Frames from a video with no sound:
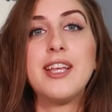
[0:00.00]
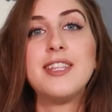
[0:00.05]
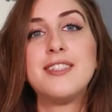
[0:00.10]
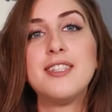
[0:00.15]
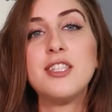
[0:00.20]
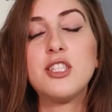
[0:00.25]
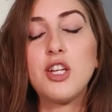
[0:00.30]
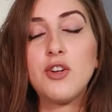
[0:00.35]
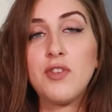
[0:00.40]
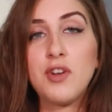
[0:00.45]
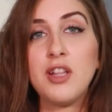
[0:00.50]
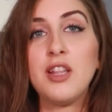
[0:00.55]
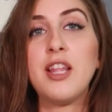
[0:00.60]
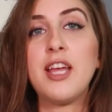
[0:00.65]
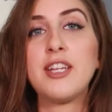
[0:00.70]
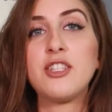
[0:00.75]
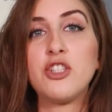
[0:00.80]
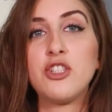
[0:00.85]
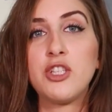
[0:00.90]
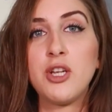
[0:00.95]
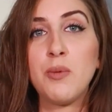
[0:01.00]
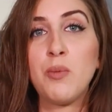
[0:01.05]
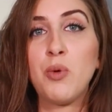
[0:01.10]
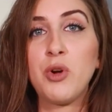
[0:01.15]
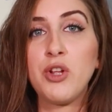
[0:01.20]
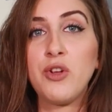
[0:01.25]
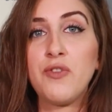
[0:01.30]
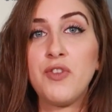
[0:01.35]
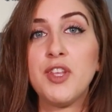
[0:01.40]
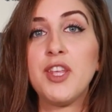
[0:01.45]
Is this a relationship
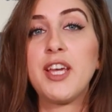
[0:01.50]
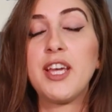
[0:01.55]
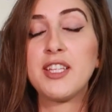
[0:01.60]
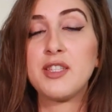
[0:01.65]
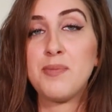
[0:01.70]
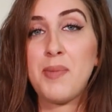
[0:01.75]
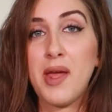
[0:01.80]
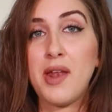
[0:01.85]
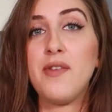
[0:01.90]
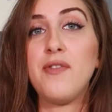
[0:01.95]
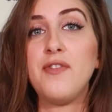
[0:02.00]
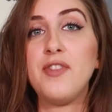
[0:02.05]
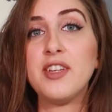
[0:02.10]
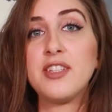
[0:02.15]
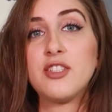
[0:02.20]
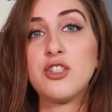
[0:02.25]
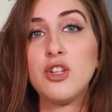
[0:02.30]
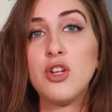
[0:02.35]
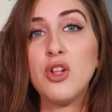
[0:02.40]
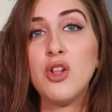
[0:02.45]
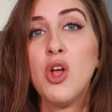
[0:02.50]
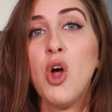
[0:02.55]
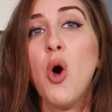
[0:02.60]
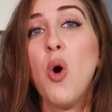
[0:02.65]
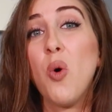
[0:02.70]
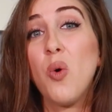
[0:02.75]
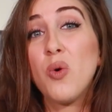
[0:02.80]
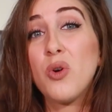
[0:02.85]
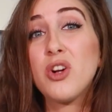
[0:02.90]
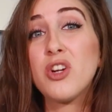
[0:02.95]
where you feel like it's beneficial,
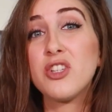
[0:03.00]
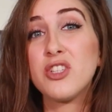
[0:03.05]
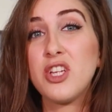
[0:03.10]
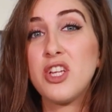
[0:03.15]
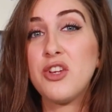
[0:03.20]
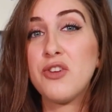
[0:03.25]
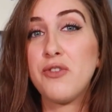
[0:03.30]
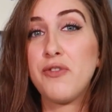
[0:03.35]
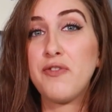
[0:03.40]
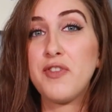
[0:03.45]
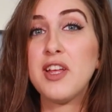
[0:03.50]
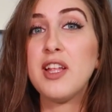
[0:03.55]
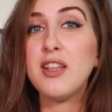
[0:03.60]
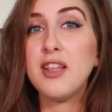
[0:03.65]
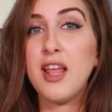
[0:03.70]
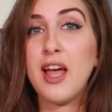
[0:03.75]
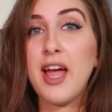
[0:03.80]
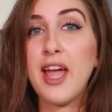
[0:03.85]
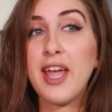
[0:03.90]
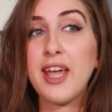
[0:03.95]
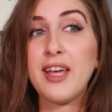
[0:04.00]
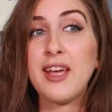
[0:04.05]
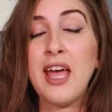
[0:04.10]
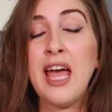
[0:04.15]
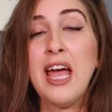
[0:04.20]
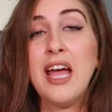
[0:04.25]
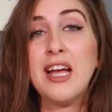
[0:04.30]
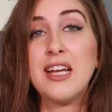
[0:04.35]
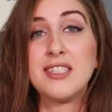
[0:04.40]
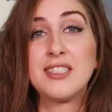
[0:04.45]
or do you feel like
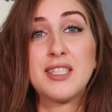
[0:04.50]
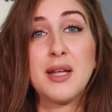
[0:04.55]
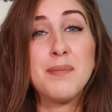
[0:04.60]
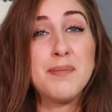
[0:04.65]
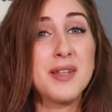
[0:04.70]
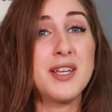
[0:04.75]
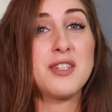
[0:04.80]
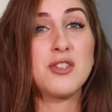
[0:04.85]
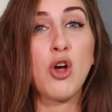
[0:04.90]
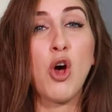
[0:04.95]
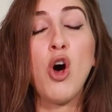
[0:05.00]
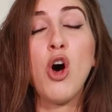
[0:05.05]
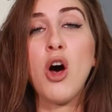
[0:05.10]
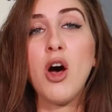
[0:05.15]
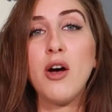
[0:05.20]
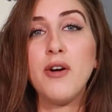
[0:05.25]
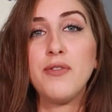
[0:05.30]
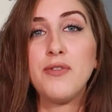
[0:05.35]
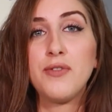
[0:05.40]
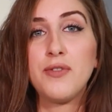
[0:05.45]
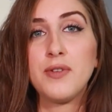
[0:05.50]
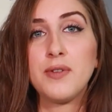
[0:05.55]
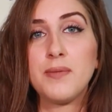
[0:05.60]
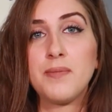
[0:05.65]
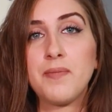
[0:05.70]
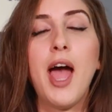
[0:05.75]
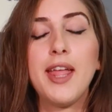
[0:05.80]
something's off?